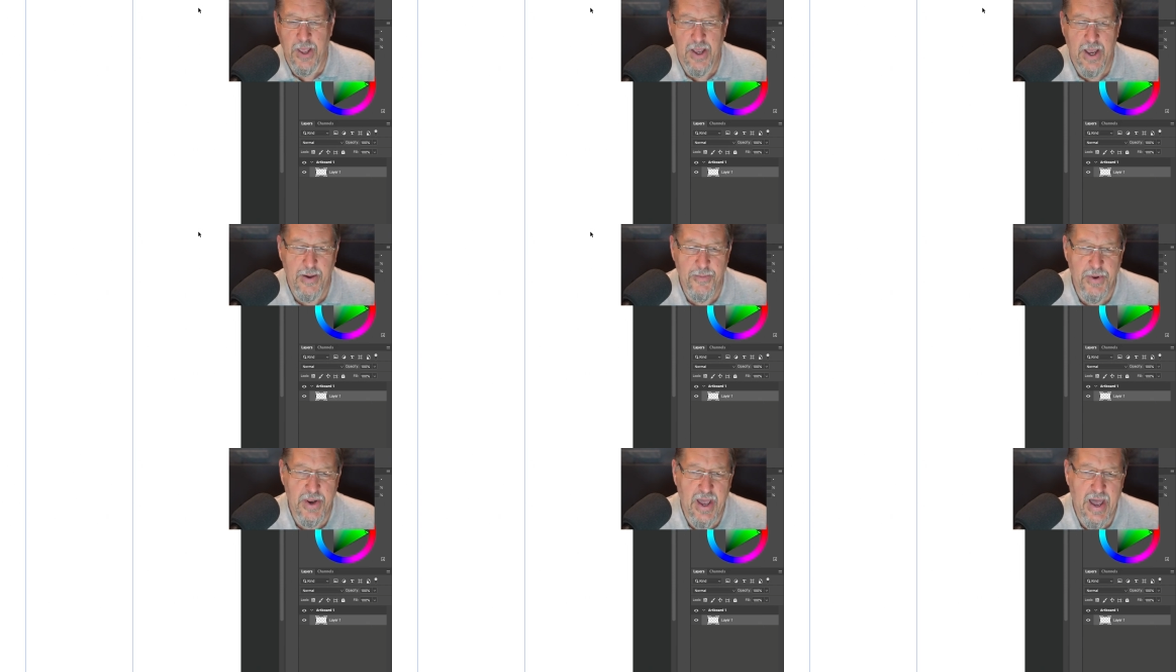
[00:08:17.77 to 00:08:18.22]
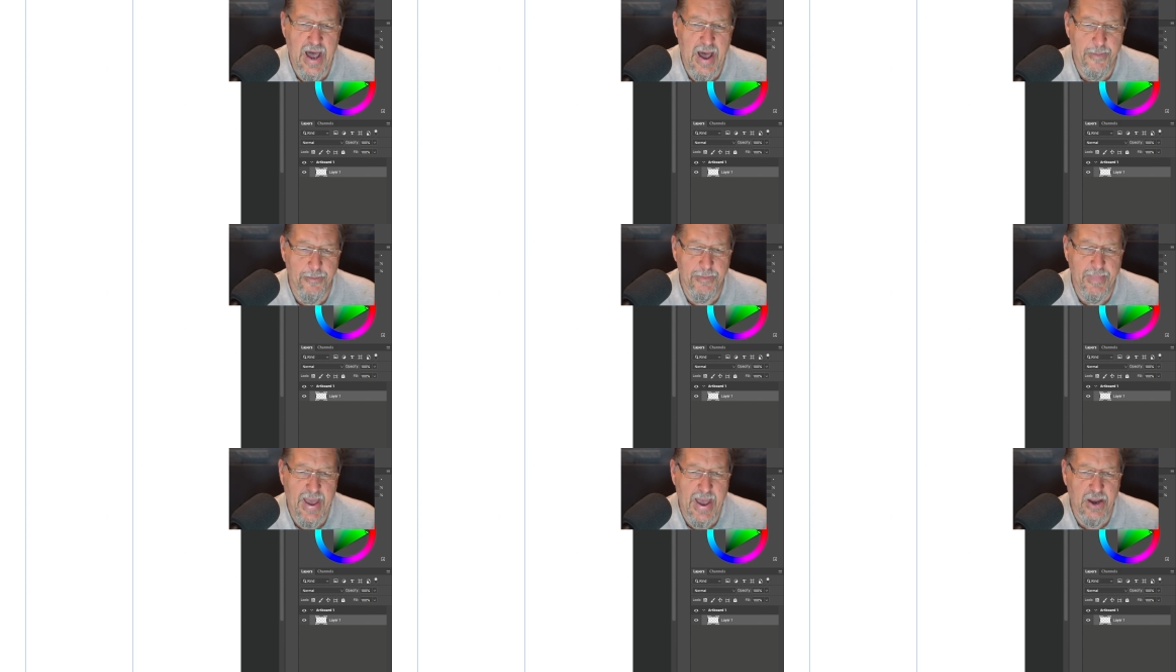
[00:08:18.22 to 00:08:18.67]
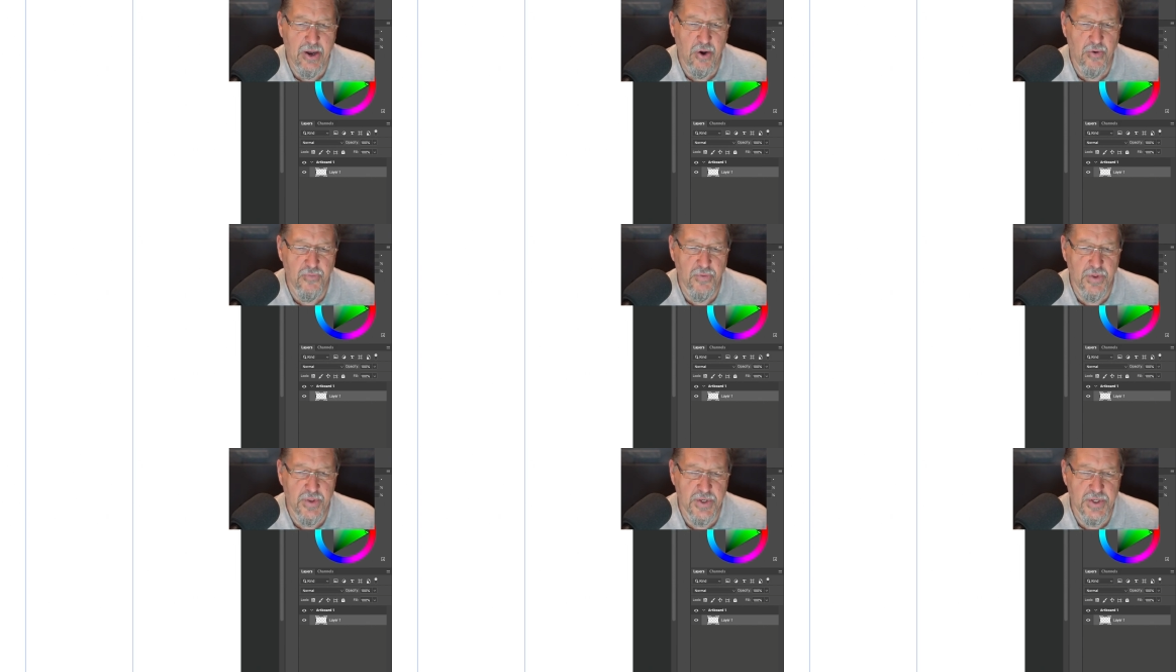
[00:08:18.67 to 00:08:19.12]
I'm going to hop back
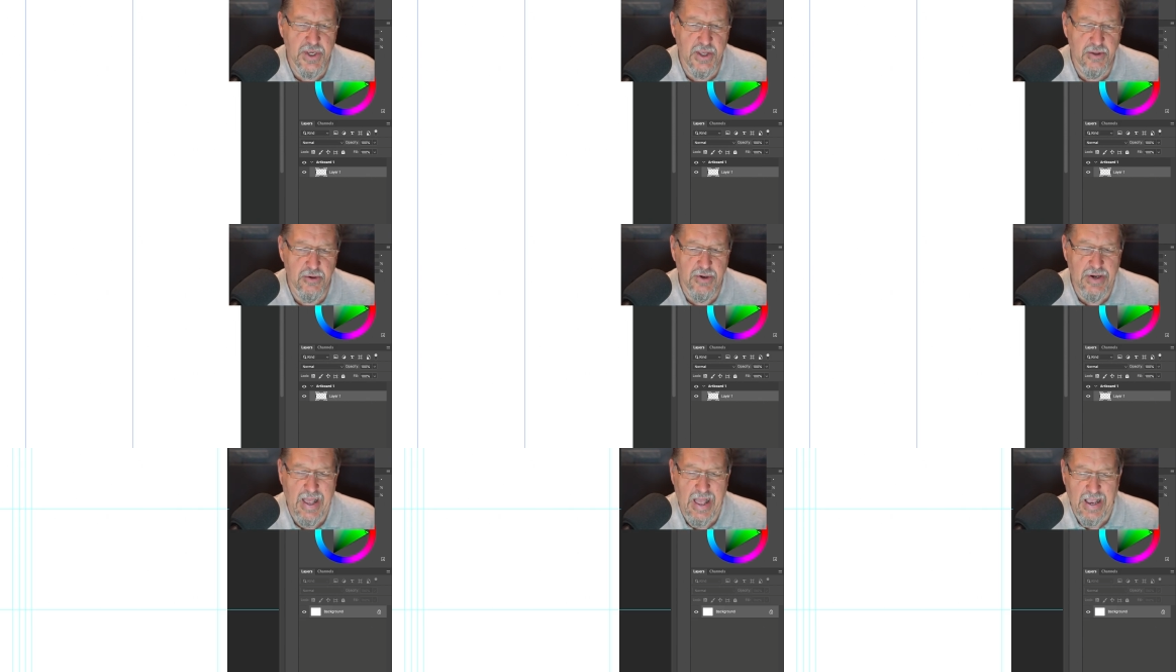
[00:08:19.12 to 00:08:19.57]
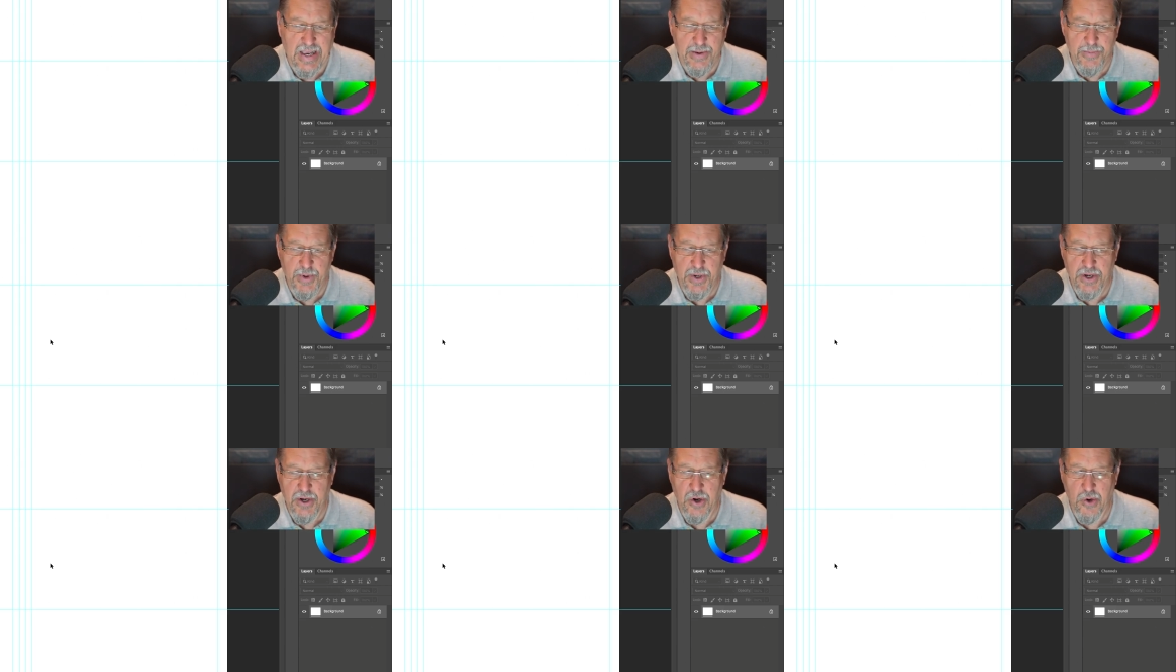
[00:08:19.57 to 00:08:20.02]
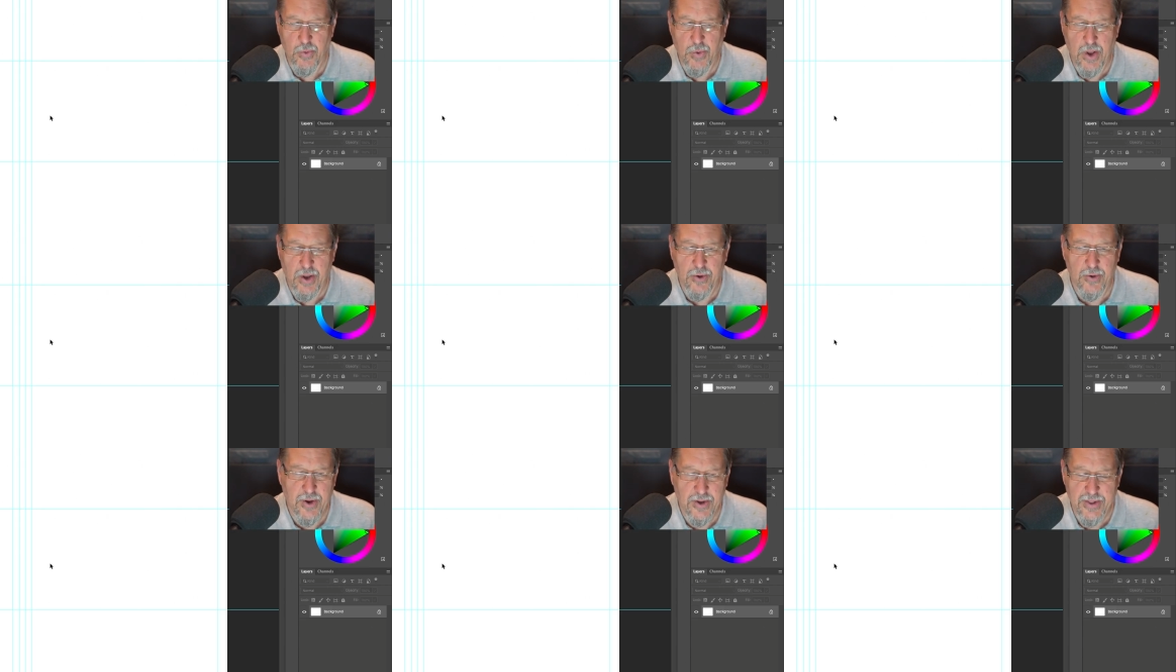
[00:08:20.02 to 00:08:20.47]
over to this other document here
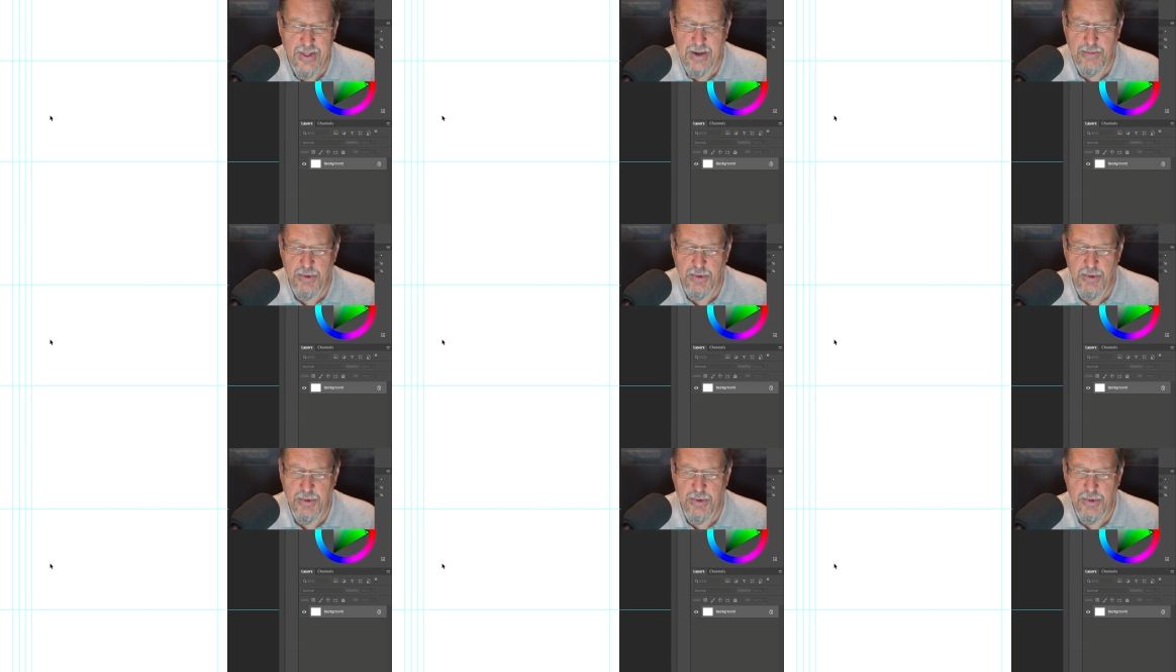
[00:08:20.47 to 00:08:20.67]
real quickly.